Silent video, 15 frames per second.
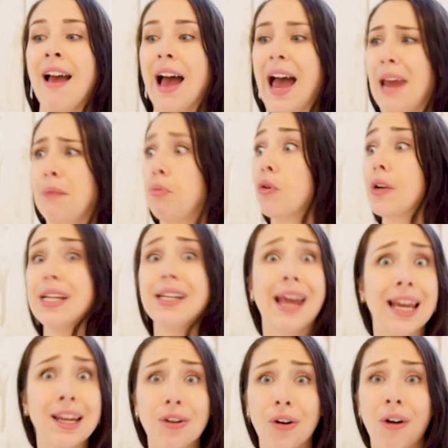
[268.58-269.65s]
and
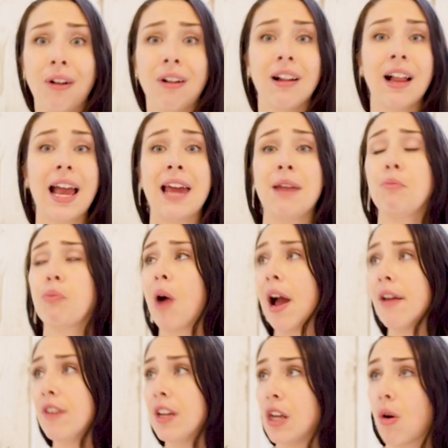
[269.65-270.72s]
prenatal and private